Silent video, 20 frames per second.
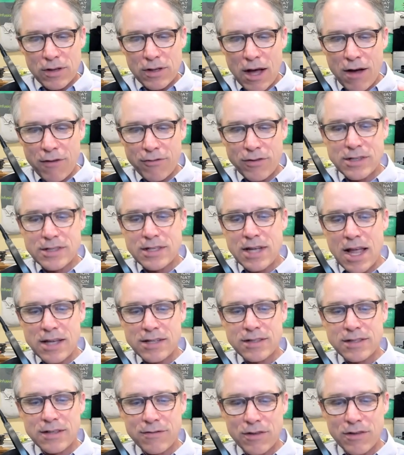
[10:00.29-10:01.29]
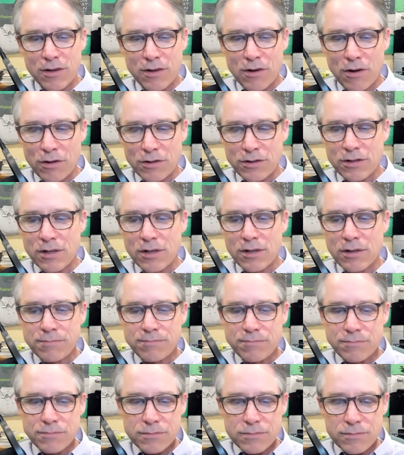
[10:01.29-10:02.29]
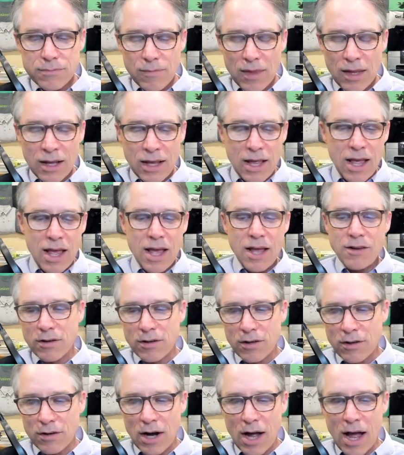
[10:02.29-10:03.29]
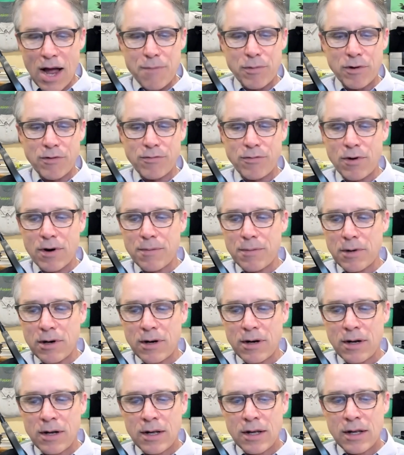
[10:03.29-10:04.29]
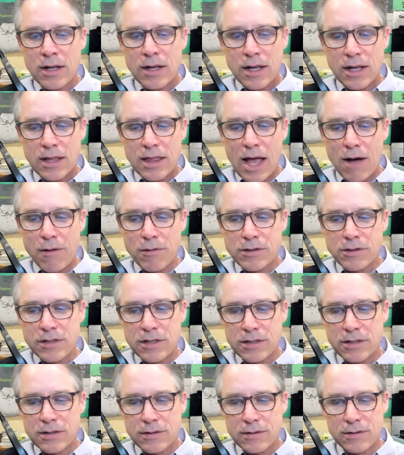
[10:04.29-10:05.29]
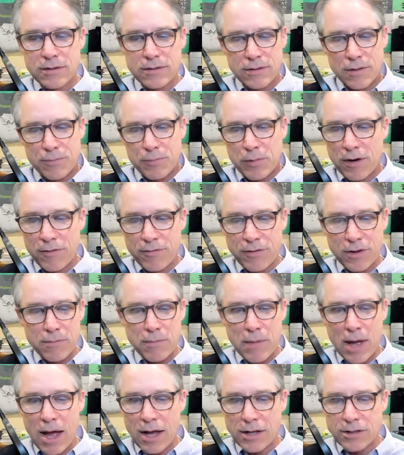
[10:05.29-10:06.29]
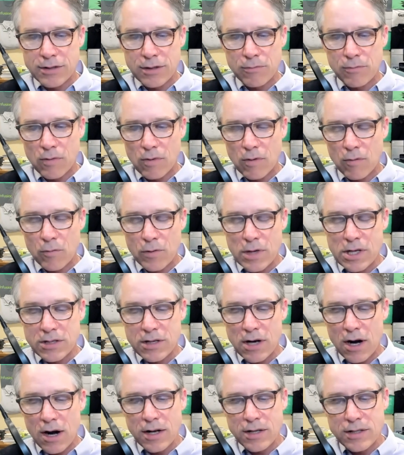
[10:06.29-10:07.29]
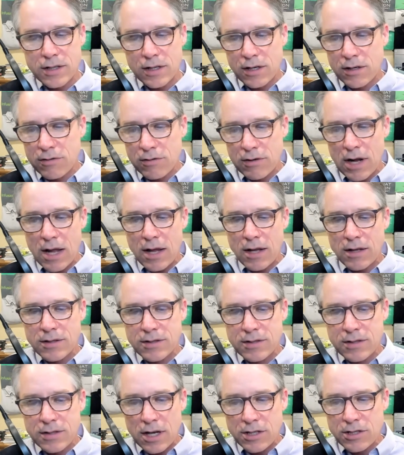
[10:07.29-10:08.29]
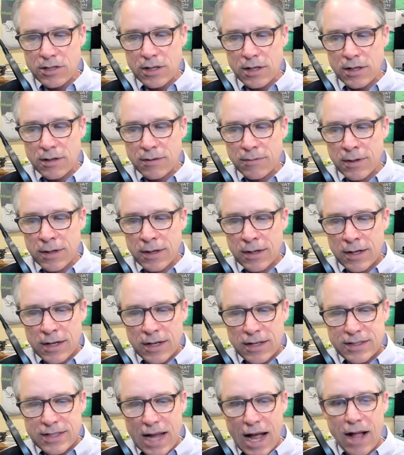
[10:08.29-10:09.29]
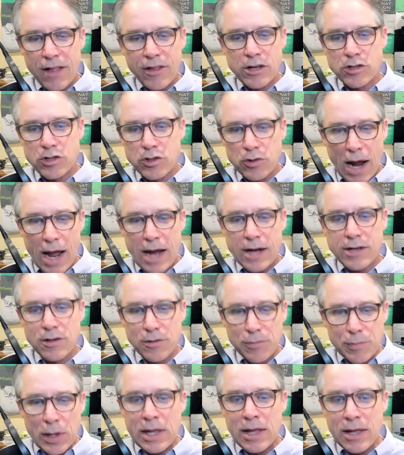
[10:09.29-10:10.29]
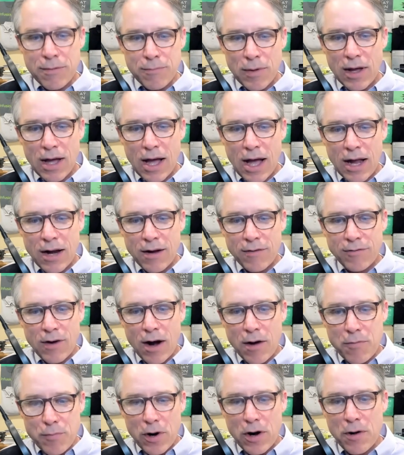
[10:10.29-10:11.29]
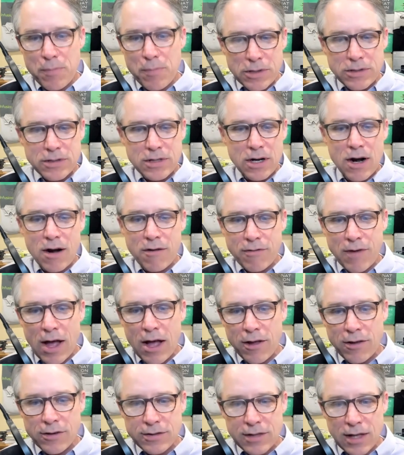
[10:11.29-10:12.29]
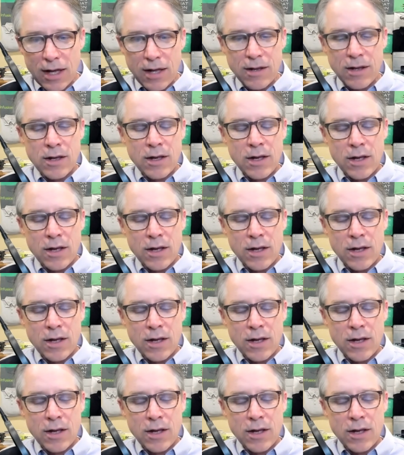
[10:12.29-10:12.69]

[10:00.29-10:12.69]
love the taste of the culture and you're a high performer, that was just a perfect match. And we started to create such a talent tractor beam out of our purpose and our values that